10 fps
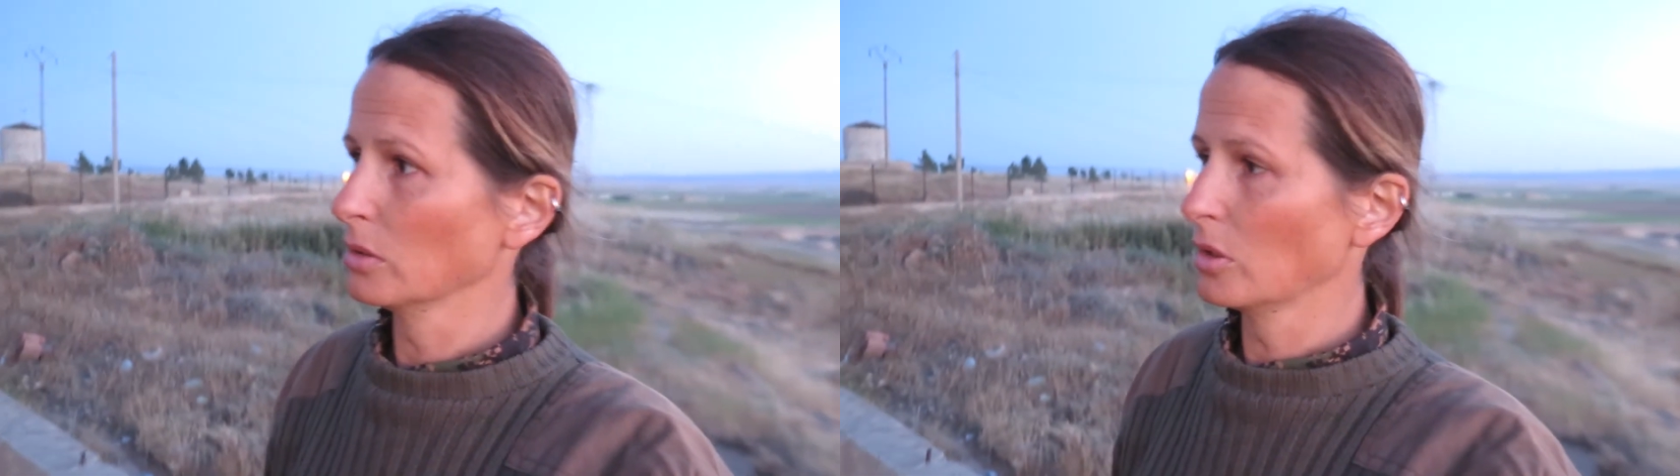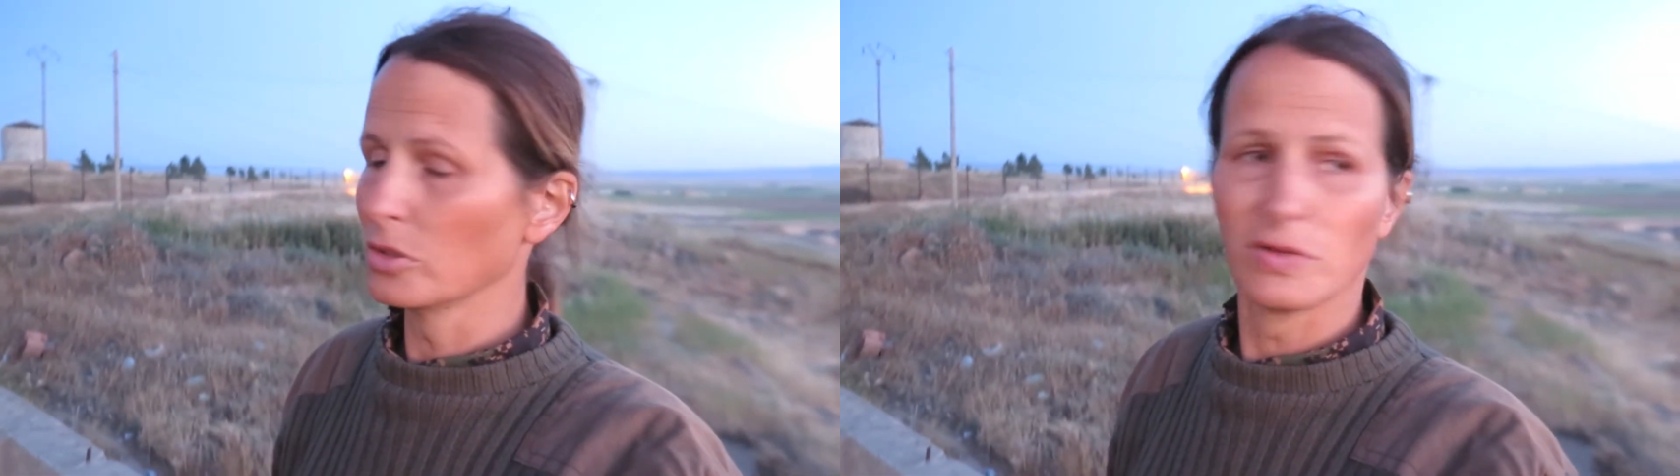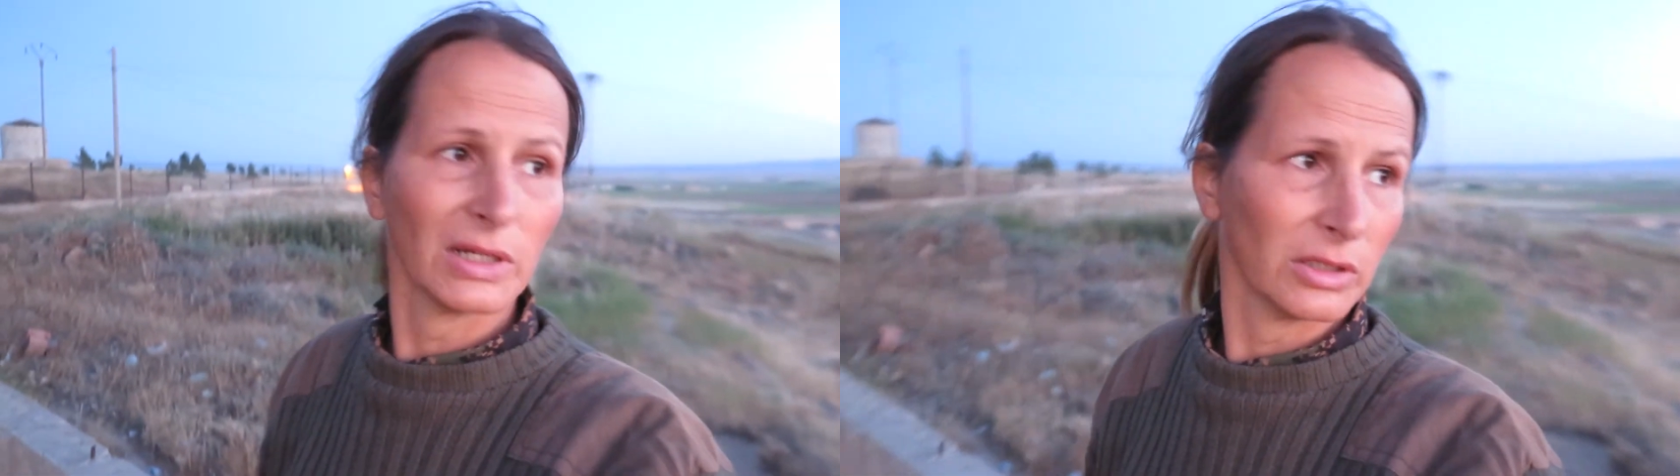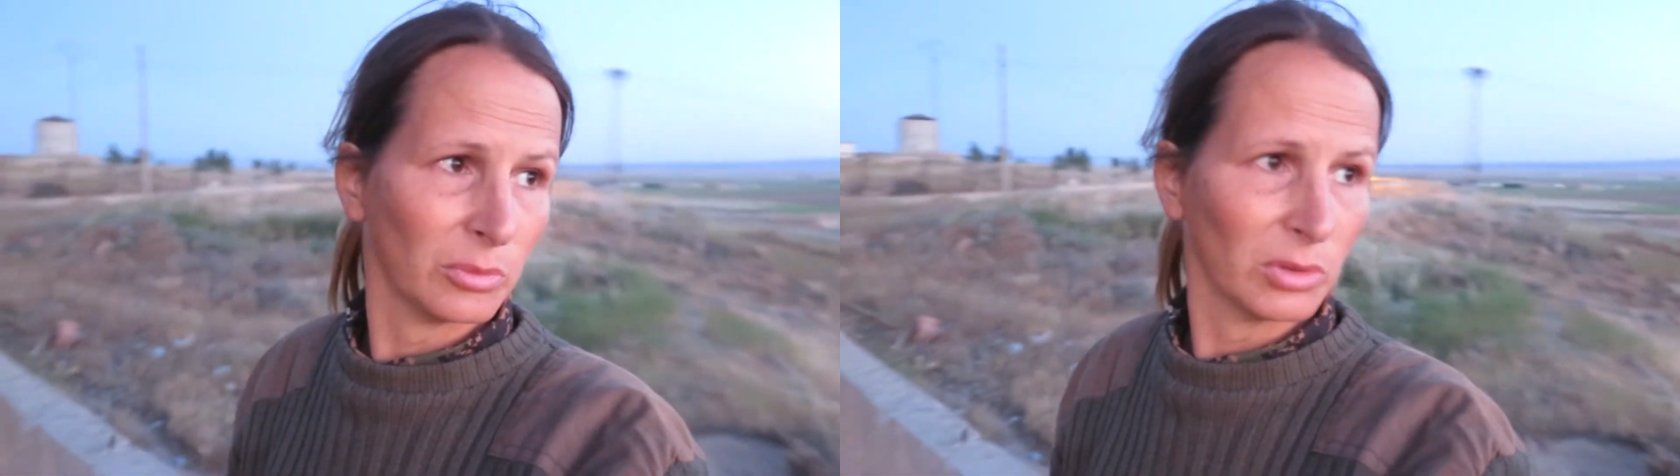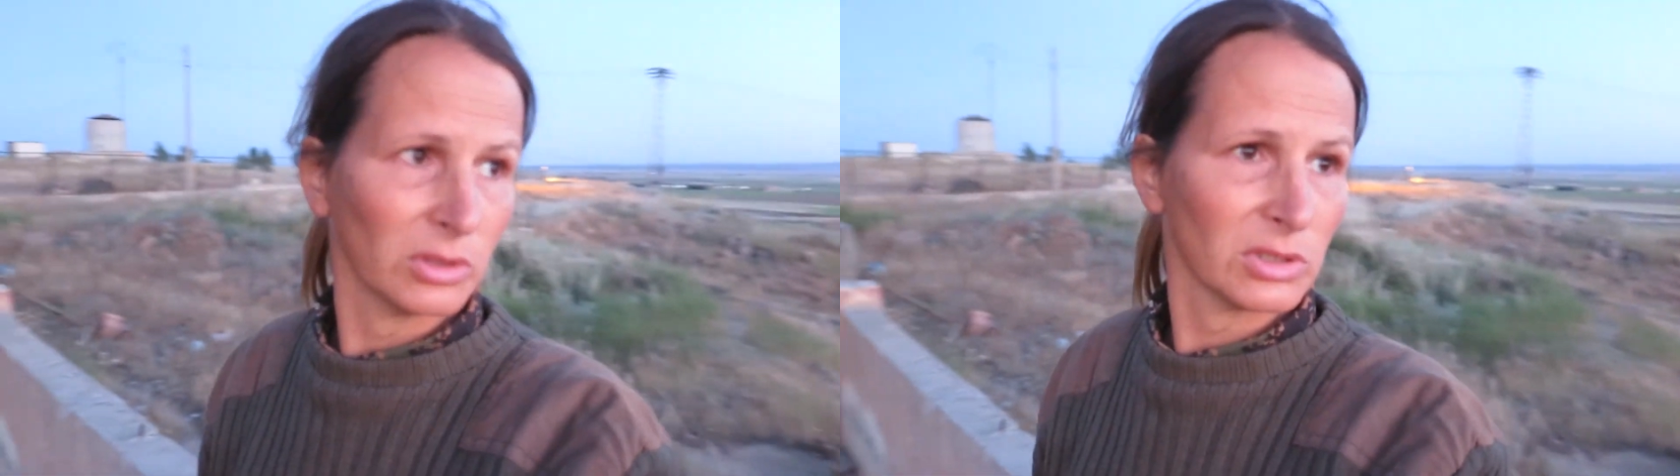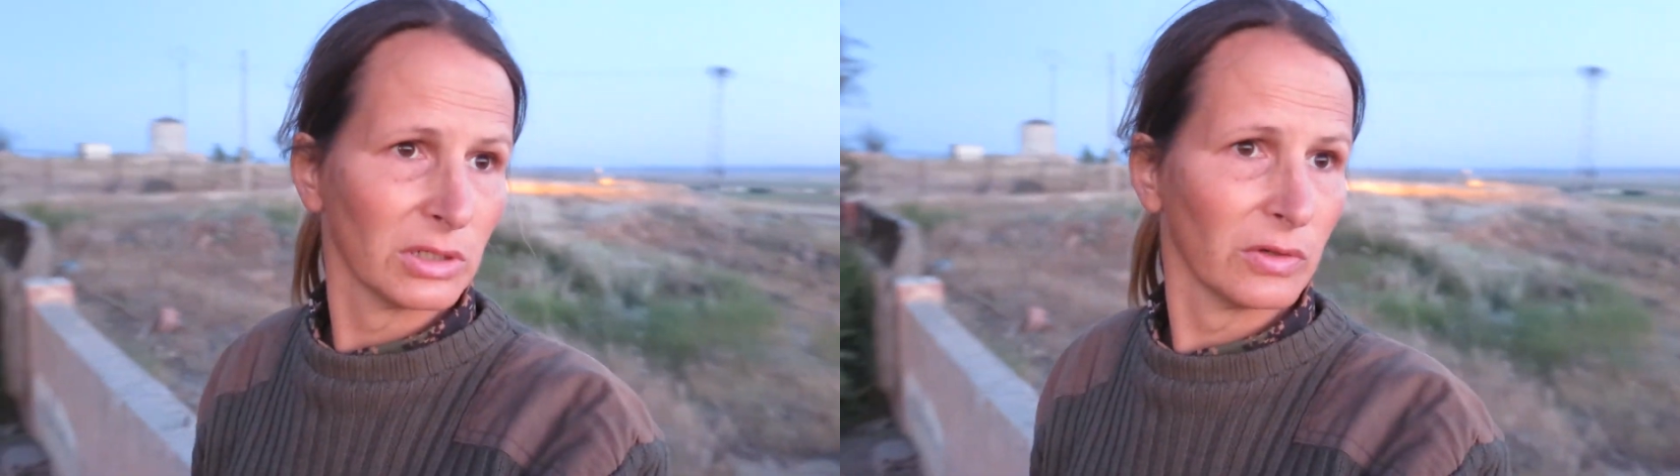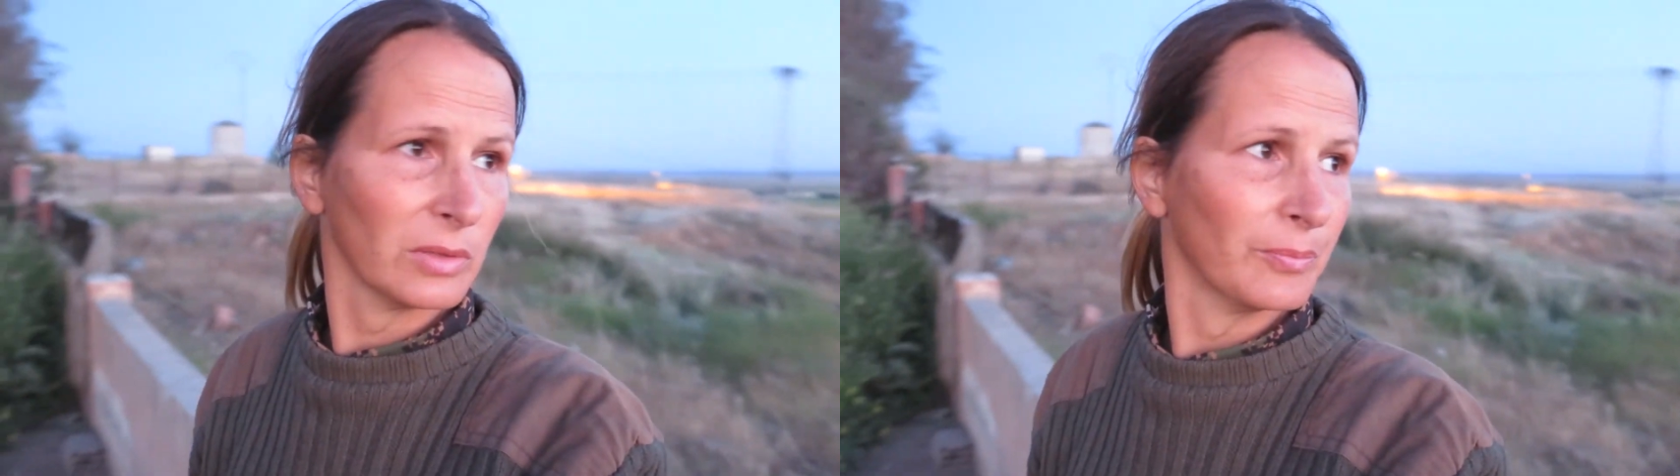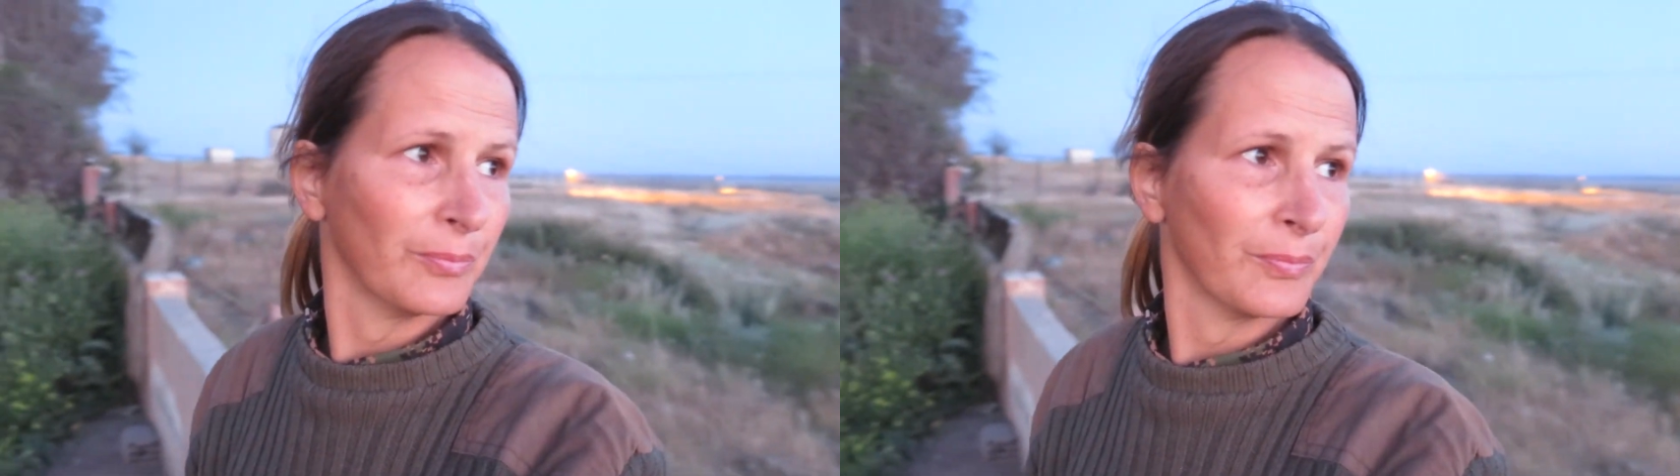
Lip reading: contracted to build this area.